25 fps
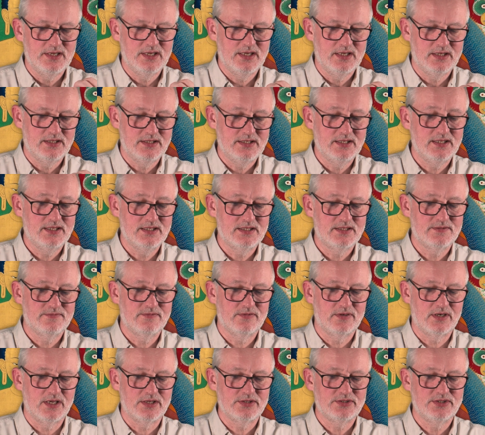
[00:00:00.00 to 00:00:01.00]
it is
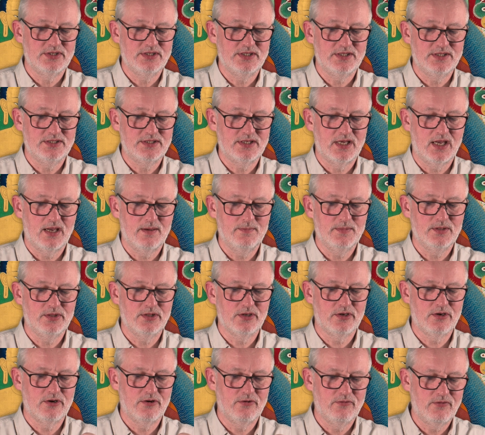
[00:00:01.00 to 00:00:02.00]
for us to determine
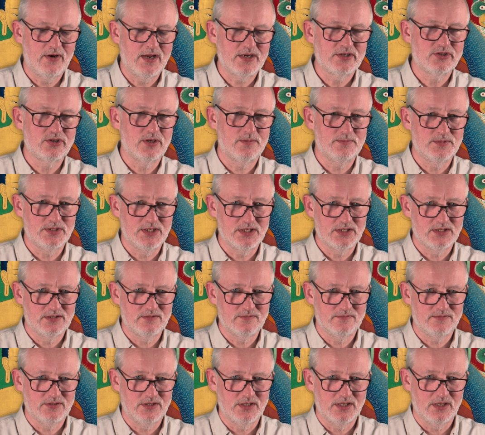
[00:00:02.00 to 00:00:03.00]
the correct object
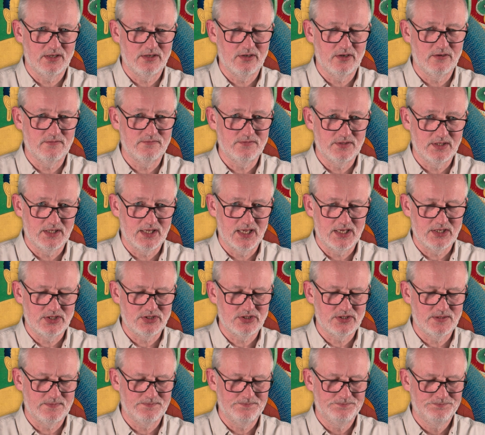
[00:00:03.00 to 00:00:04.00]
of
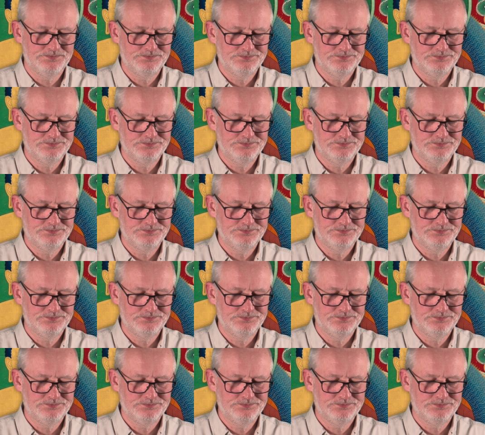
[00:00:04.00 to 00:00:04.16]
negation,